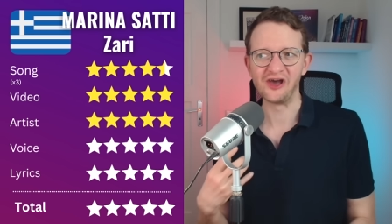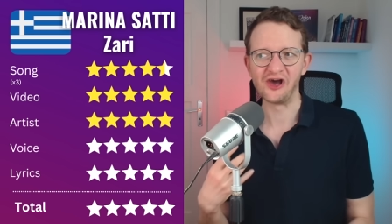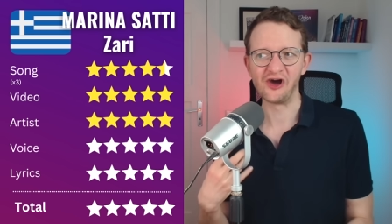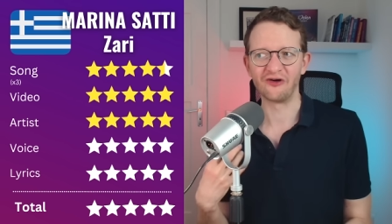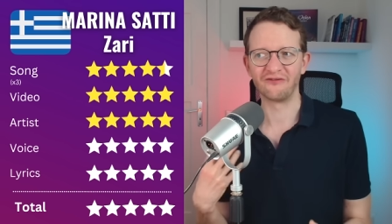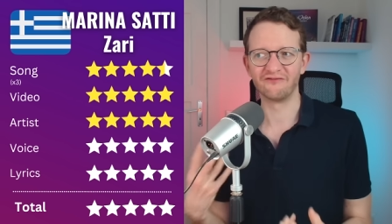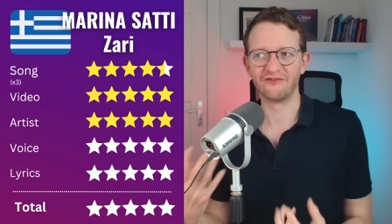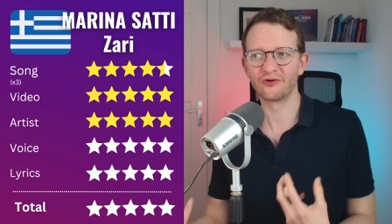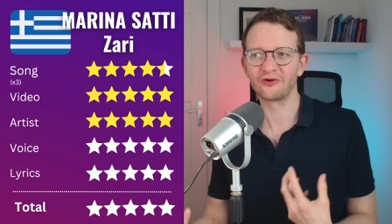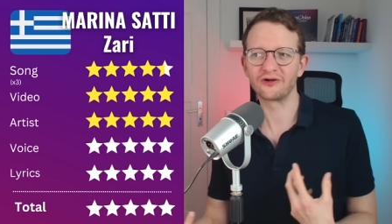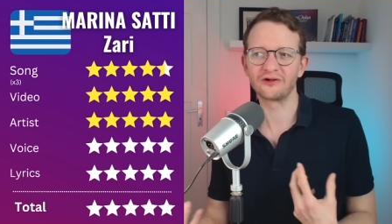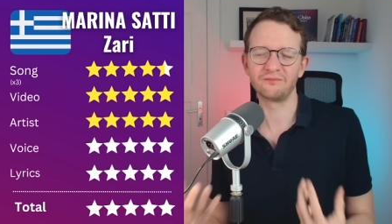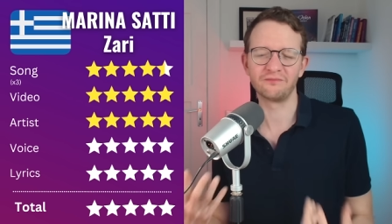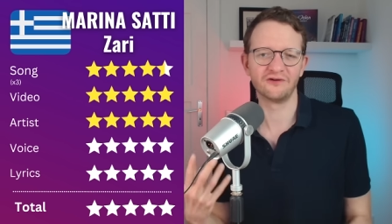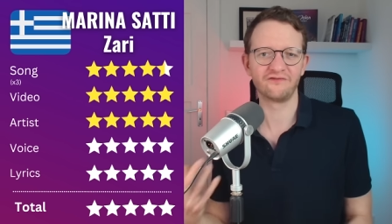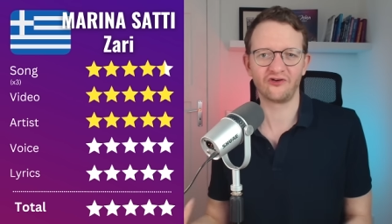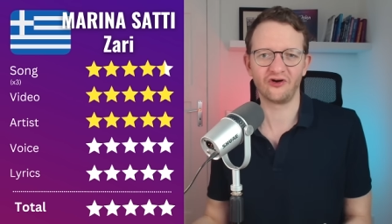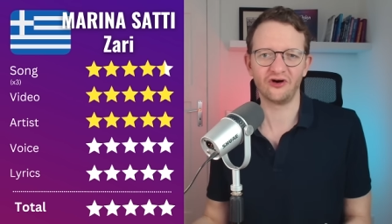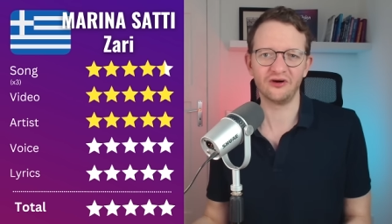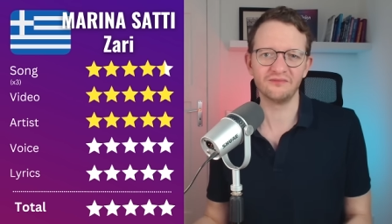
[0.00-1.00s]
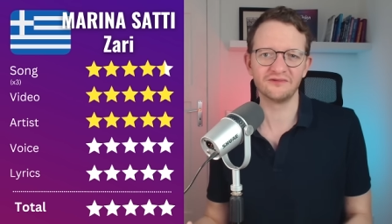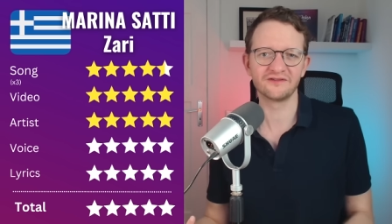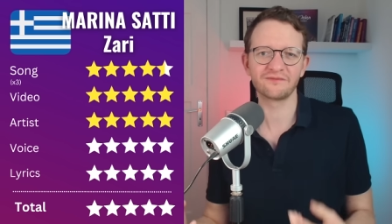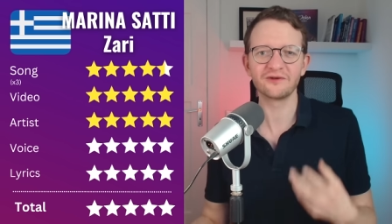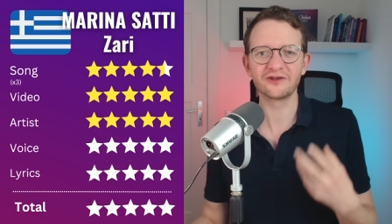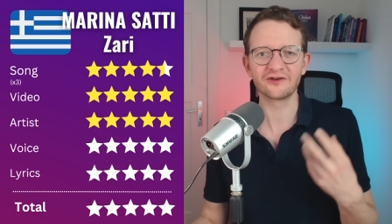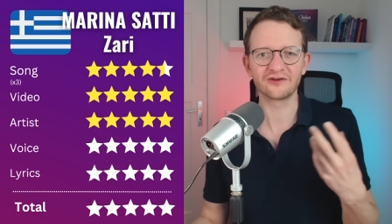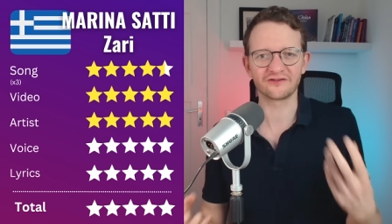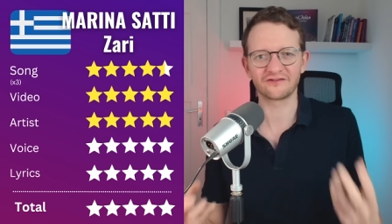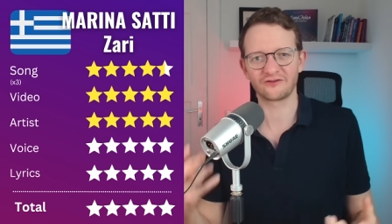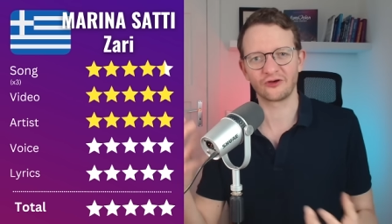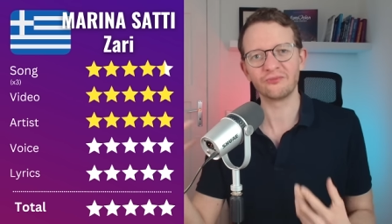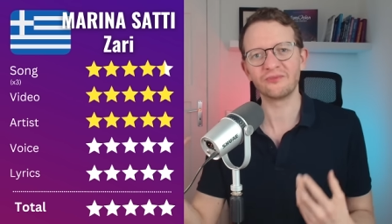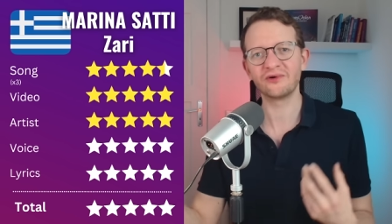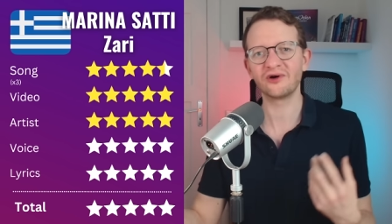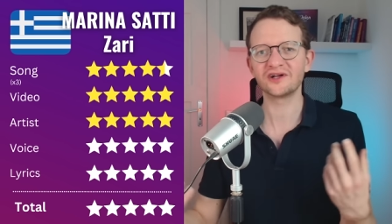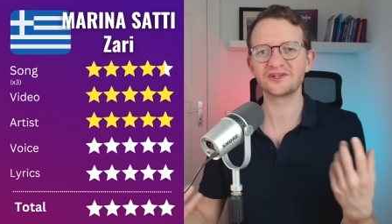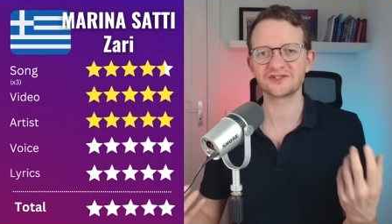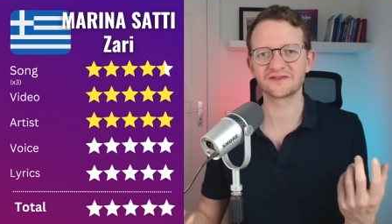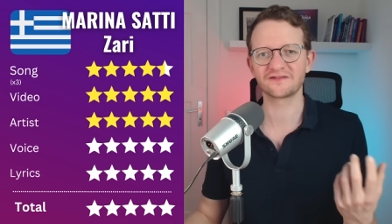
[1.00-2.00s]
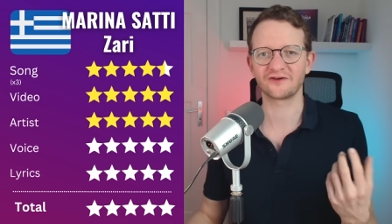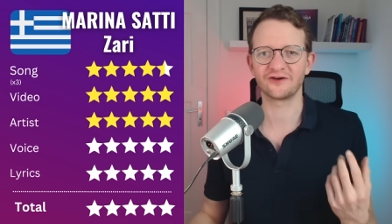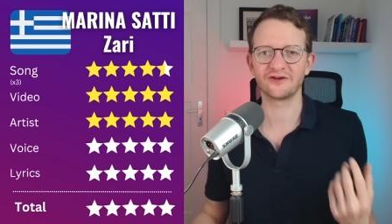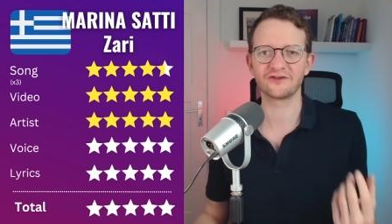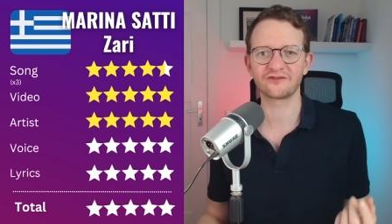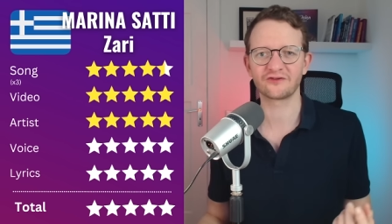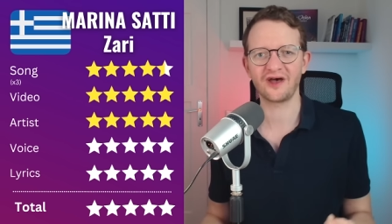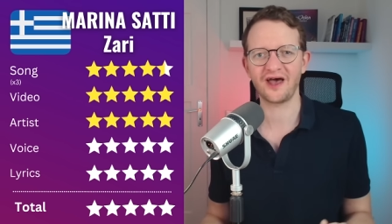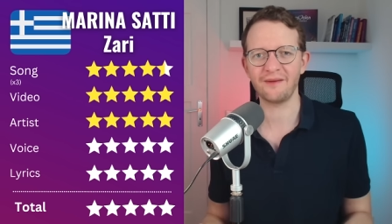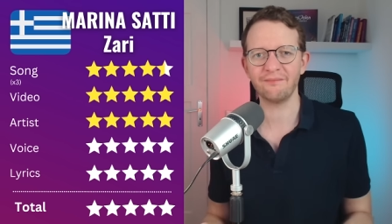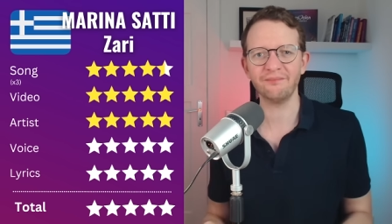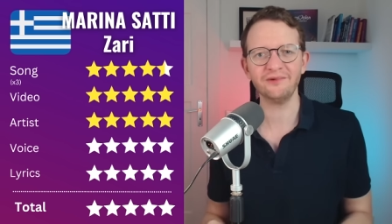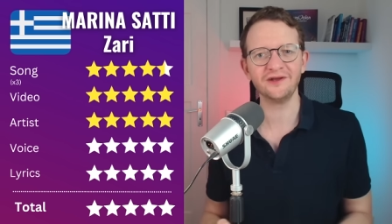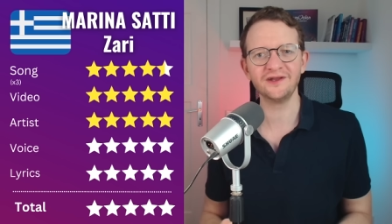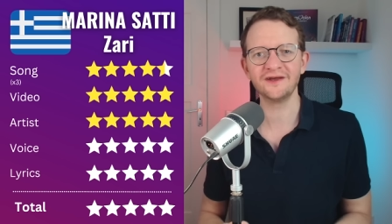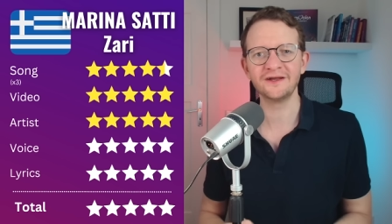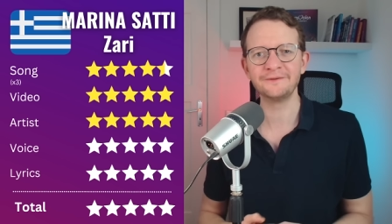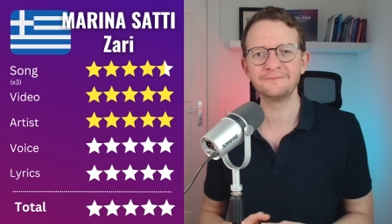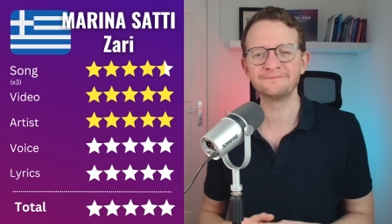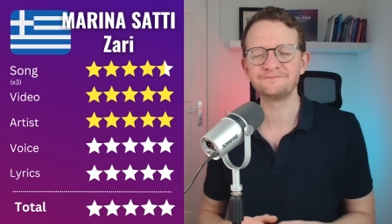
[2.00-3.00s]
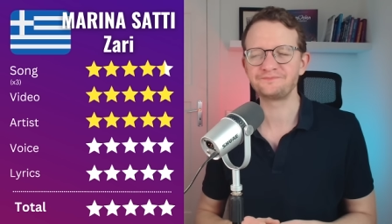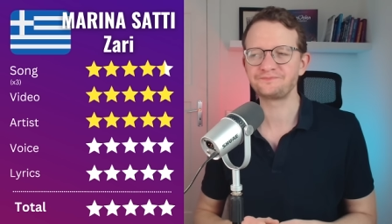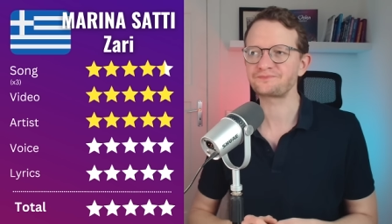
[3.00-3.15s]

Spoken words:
vocal performance because so much is also happening.